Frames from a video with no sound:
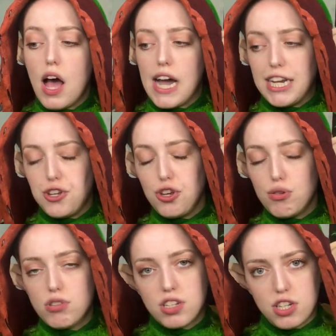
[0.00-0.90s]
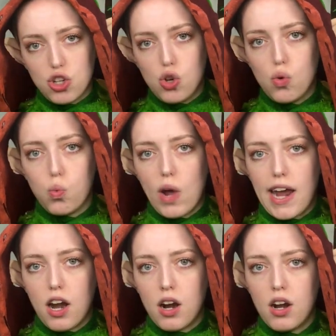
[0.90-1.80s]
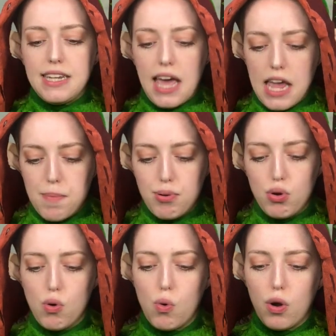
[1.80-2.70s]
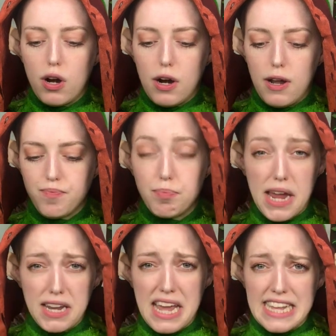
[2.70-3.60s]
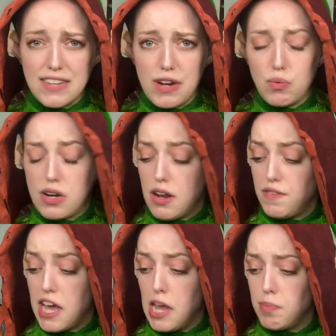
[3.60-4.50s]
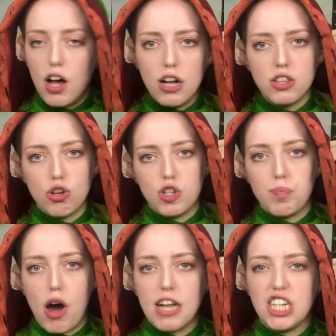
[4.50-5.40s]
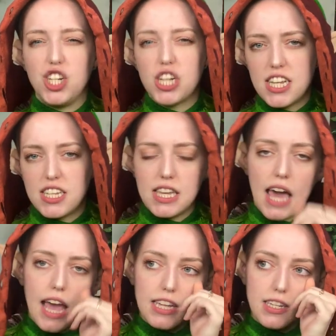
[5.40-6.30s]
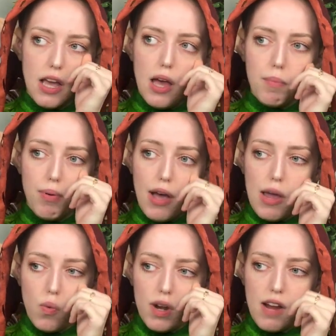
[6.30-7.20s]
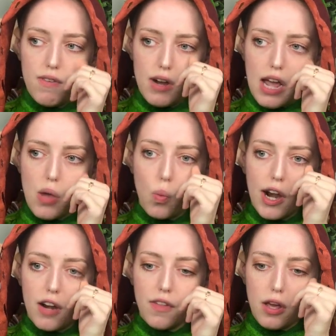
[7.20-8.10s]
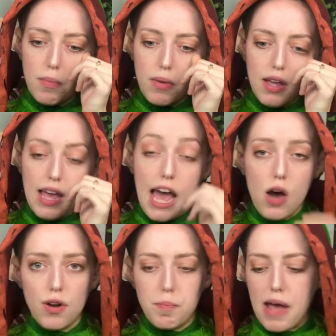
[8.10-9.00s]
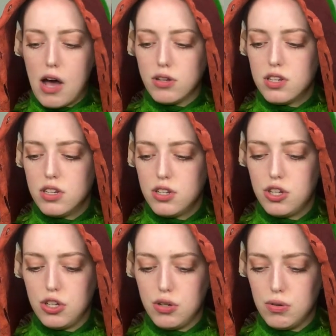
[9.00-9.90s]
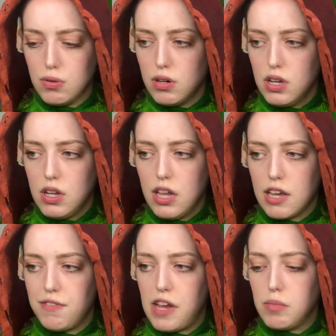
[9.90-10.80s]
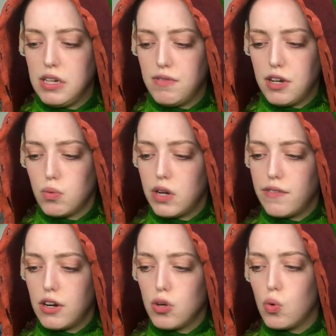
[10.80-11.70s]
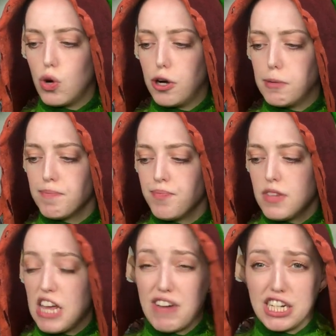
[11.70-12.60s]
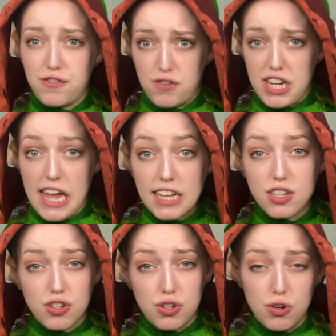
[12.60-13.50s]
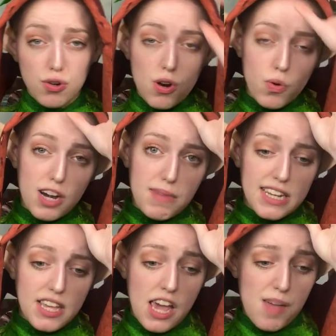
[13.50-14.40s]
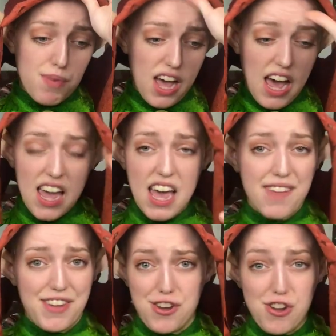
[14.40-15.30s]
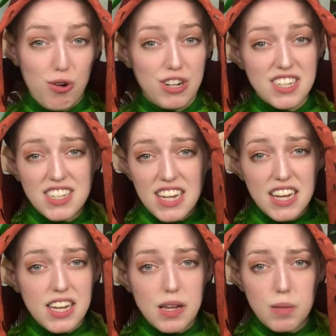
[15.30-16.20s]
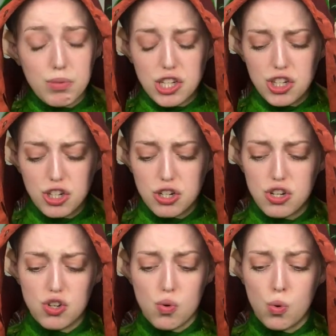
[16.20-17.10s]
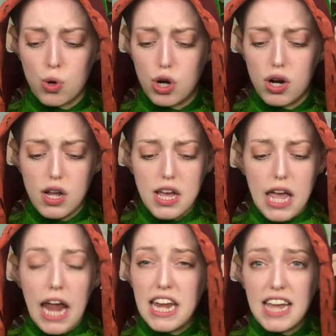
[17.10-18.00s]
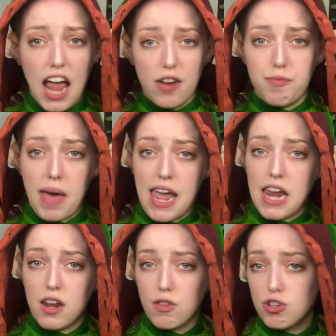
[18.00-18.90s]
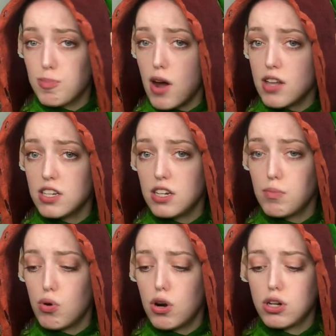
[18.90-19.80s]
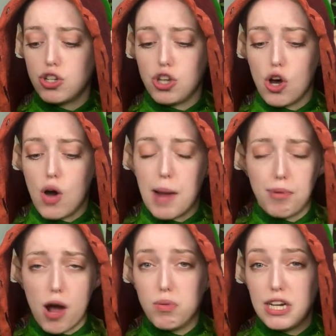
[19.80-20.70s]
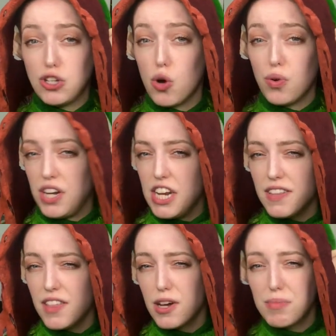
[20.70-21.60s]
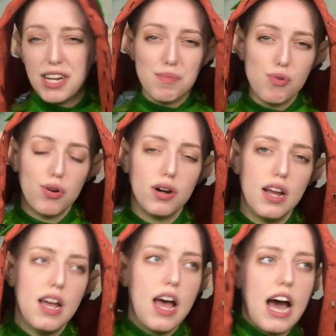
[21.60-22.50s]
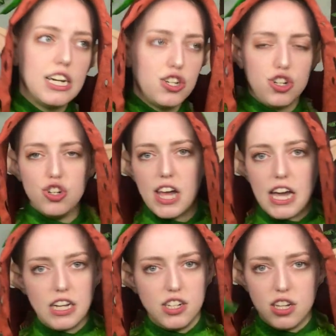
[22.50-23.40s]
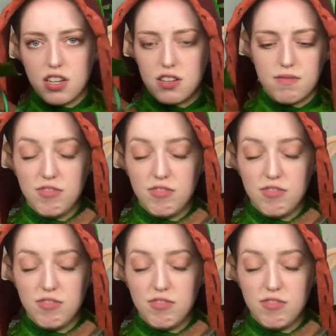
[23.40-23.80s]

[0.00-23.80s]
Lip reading: I do still wear tape or band-aids if I run out of tape on those spots just in case, but whenever I wear them out and about to like a family event or whatever, or if I just forget to wear my tape, I haven't noticed any blisters or any kind of pain in those spots anymore, so I probably don't need them anymore. I just do that just